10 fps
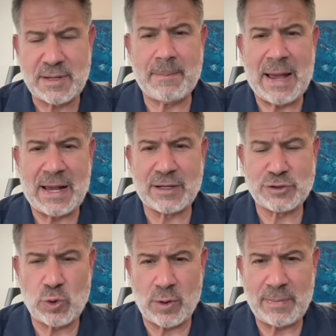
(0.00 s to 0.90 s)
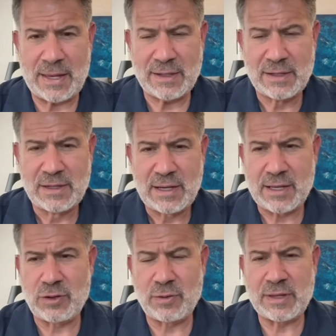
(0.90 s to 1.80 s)
to MAGA torment,
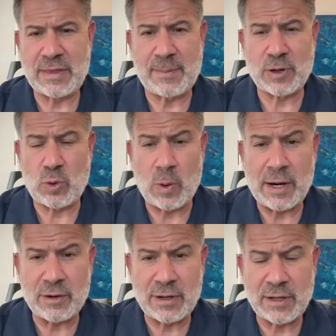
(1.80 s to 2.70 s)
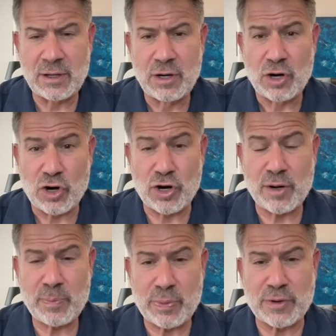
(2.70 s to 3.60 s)
including them acquiring
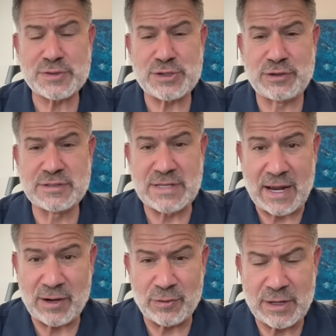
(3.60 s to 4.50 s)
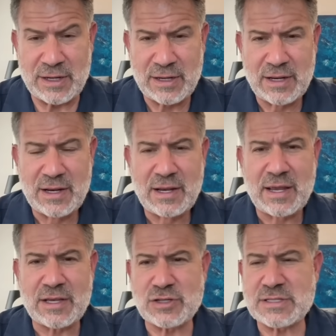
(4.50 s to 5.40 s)
her personal diary,
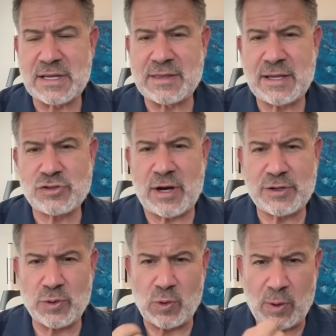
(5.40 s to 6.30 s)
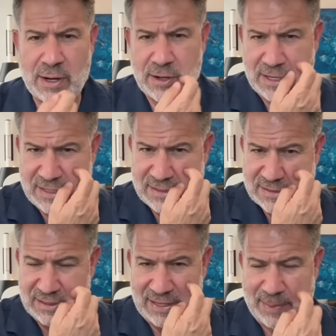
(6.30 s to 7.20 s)
just like they tried to acquire
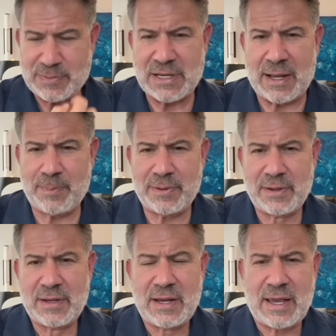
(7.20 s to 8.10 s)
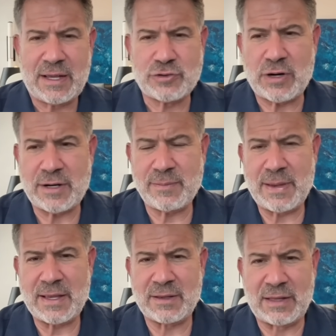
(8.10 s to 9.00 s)
his laptop and tried to
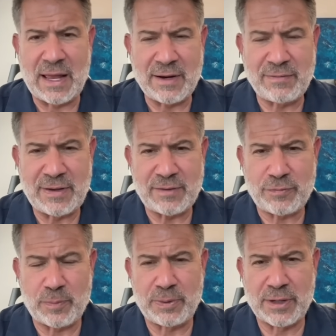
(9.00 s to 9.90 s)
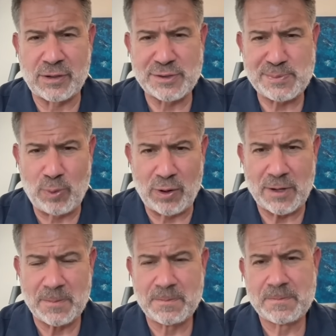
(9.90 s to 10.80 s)
make light of it for political
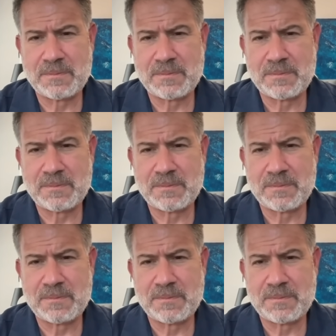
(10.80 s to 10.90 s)
sport.